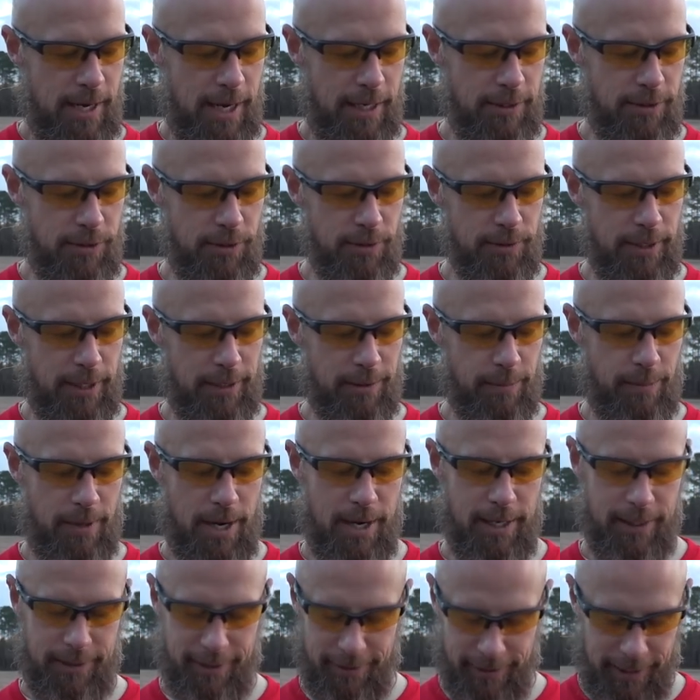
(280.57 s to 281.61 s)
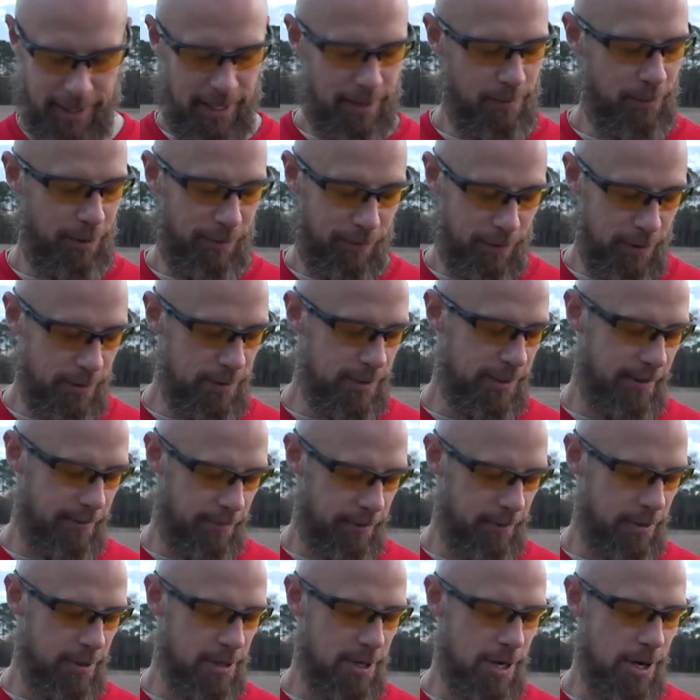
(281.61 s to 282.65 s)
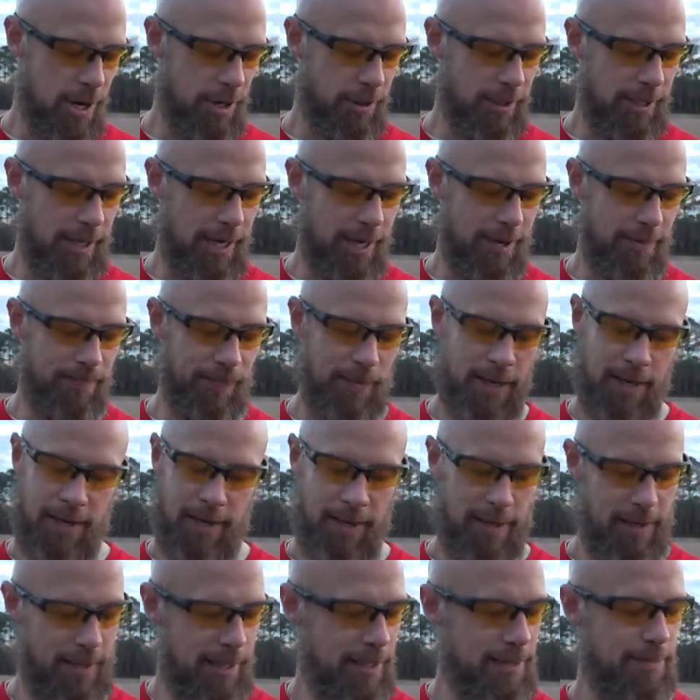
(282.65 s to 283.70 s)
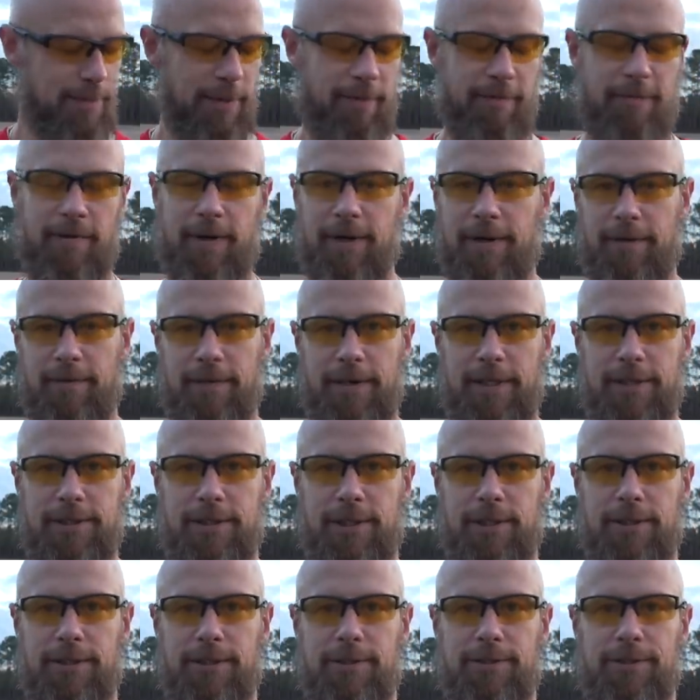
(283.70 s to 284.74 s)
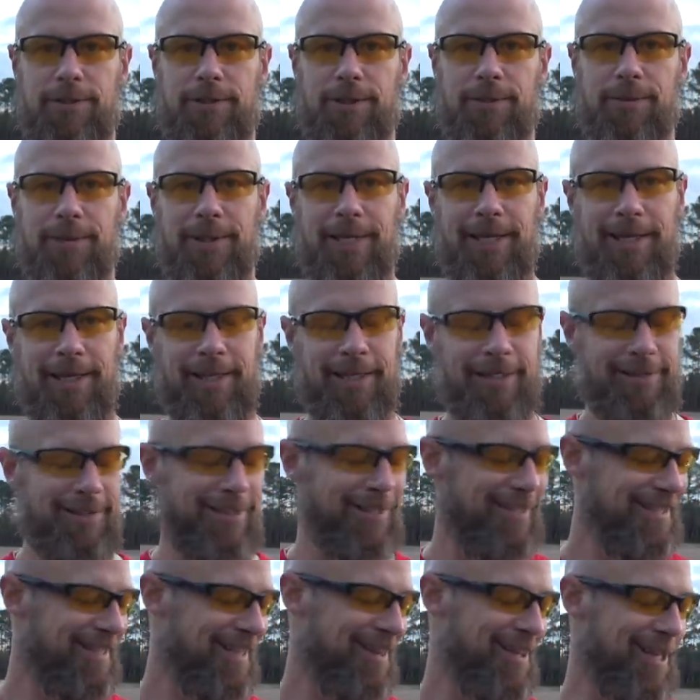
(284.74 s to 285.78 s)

I do like the product. Again, we've used it for a long time and it's been very, very solid. So that's it.